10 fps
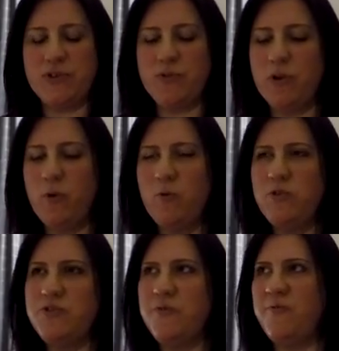So
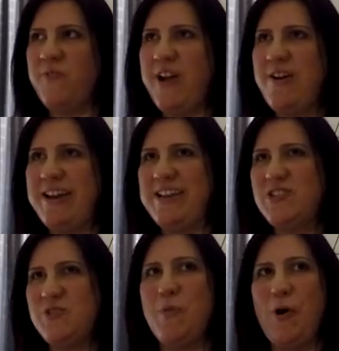loads of fairly
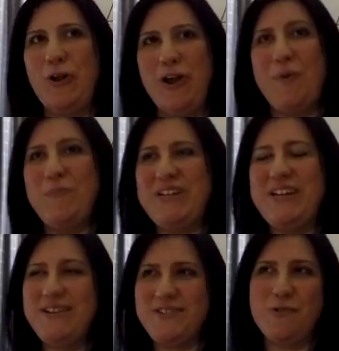small
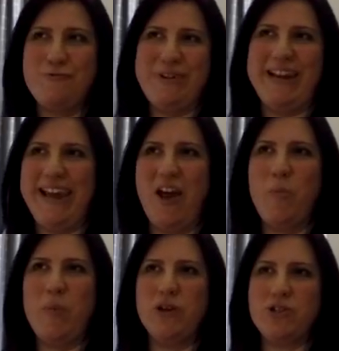updates are really
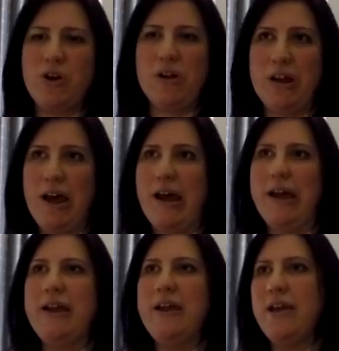helping Sean and
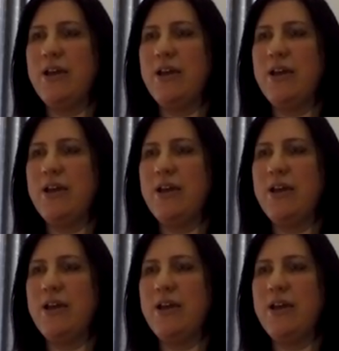I